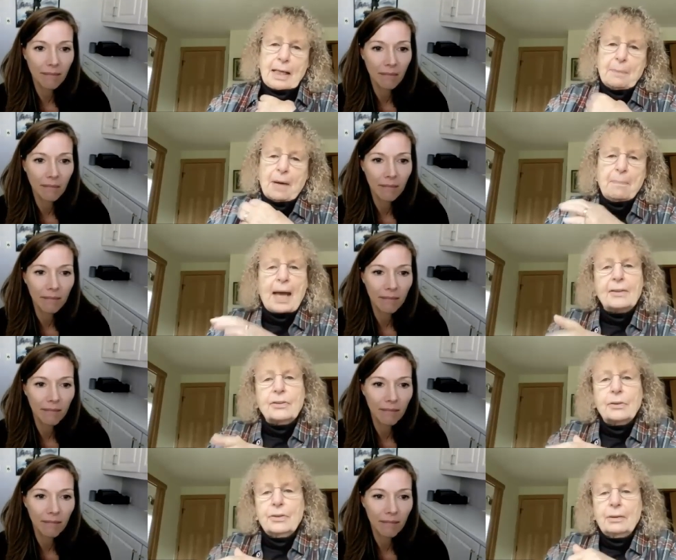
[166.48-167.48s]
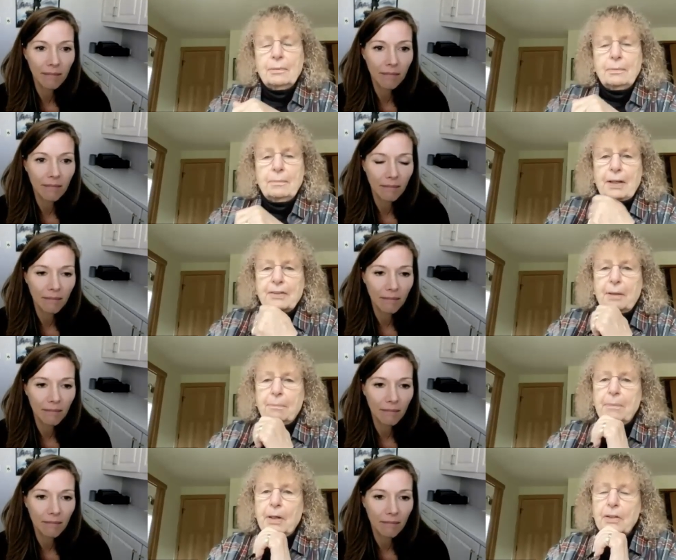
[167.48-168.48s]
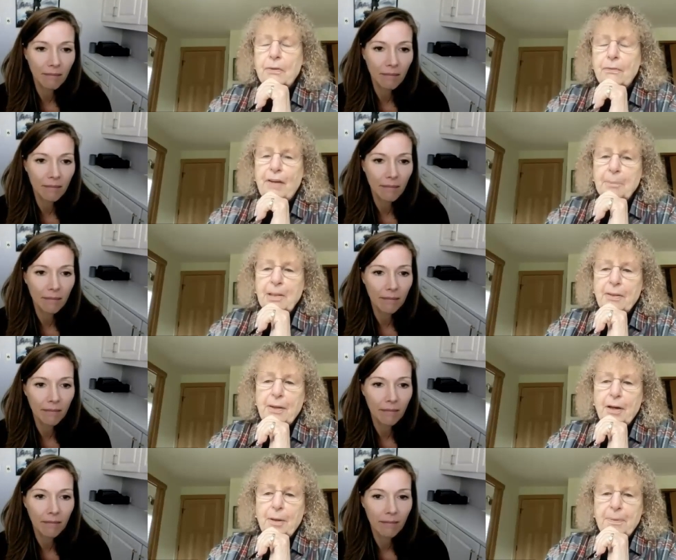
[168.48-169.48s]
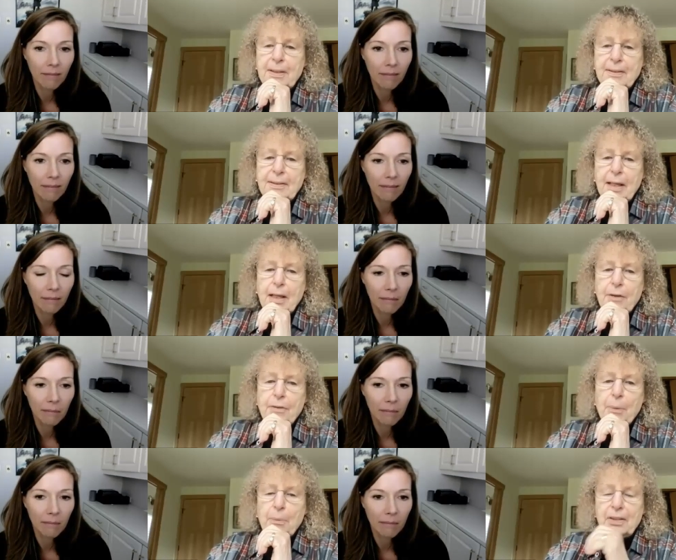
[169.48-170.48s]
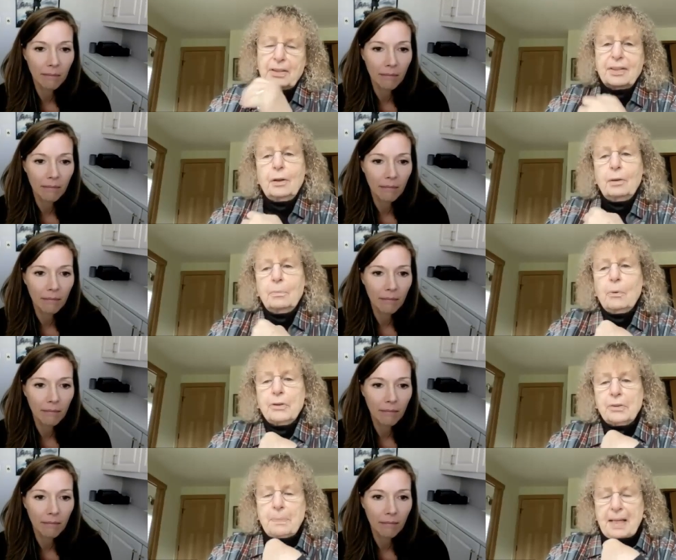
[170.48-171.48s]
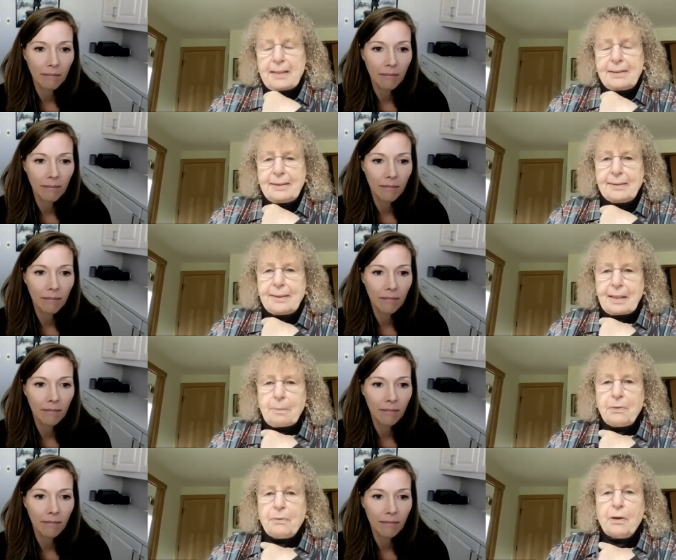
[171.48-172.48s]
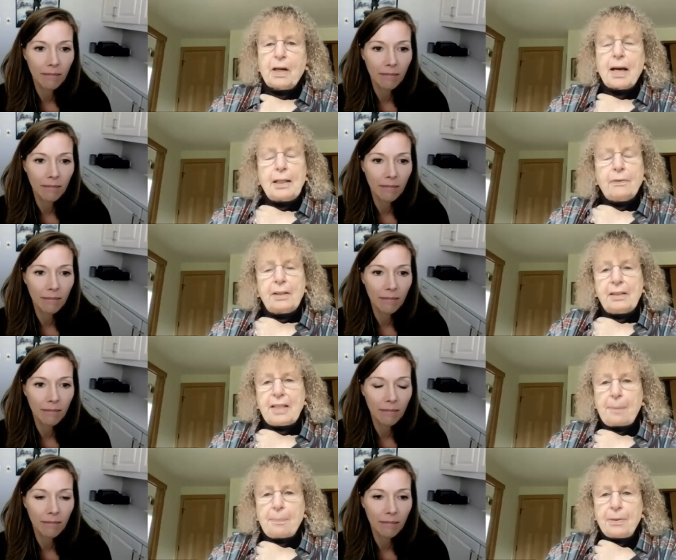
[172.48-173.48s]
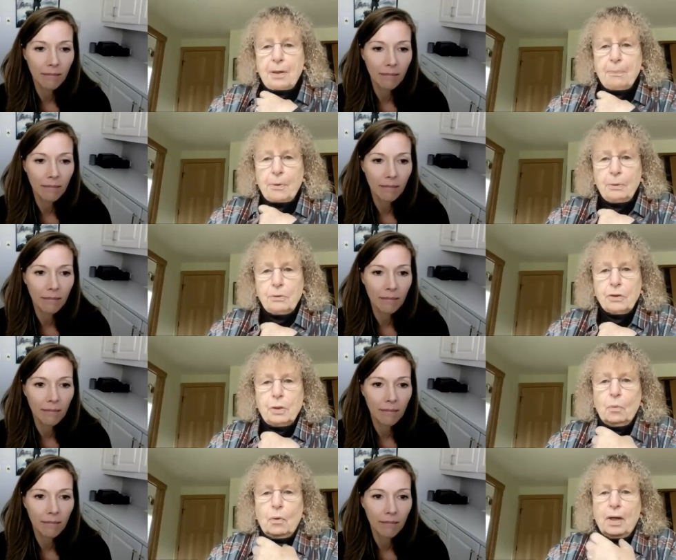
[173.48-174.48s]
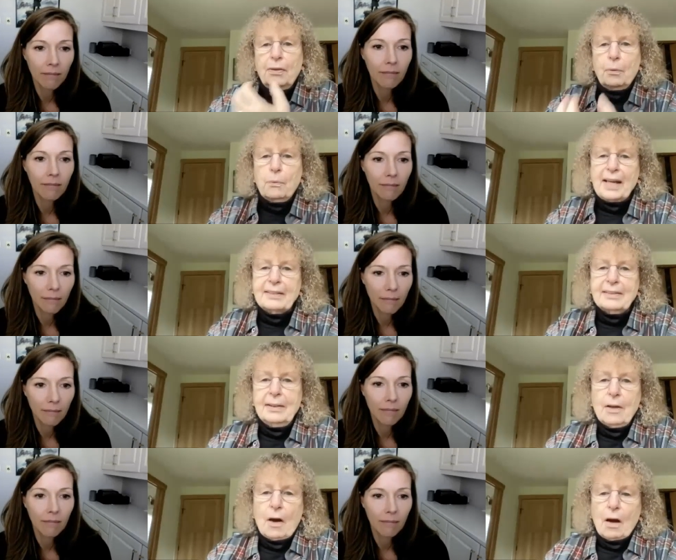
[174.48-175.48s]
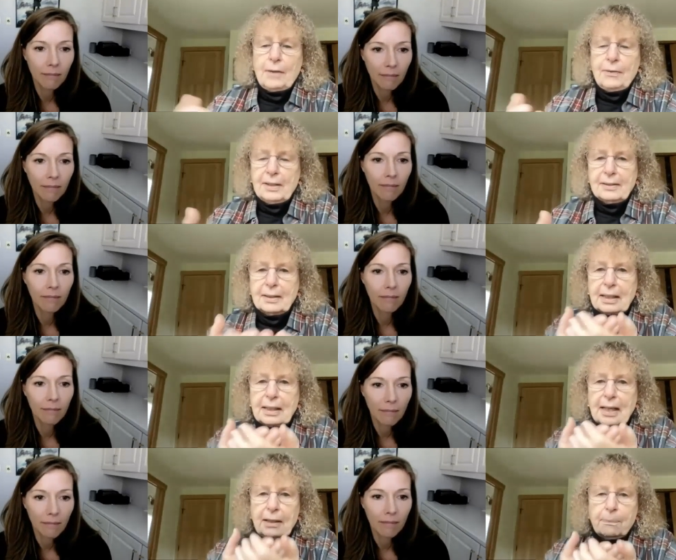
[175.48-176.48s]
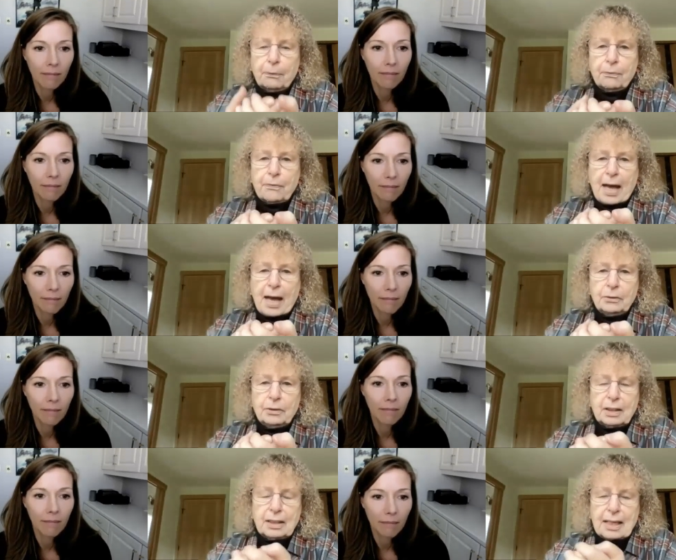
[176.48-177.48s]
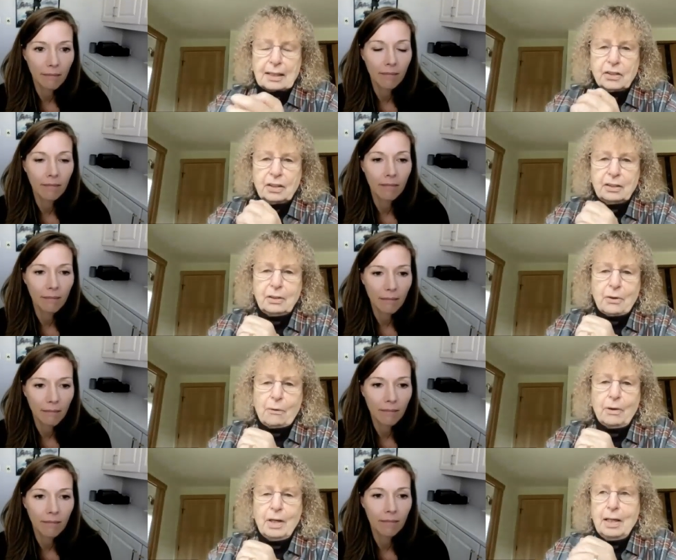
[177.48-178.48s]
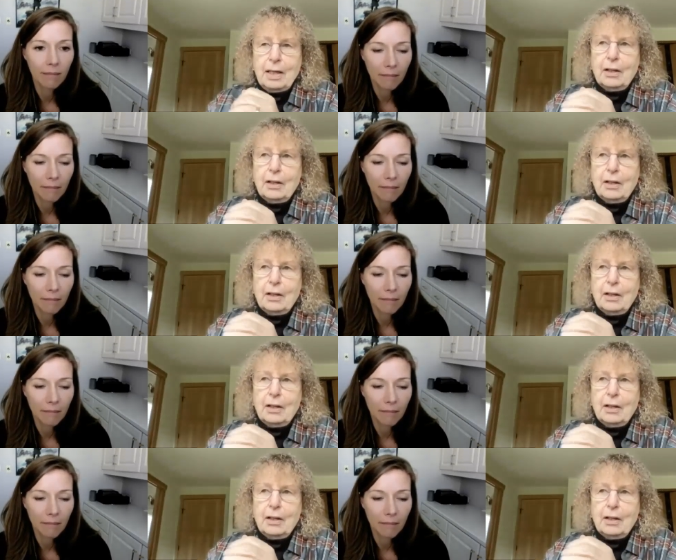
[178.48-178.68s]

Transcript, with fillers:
Speaker 1: getting my master's in as a marriage and family therapist, there was still more space, it seemed, for kind of a depth approach, and one that rested on this kind of profound connection. You know,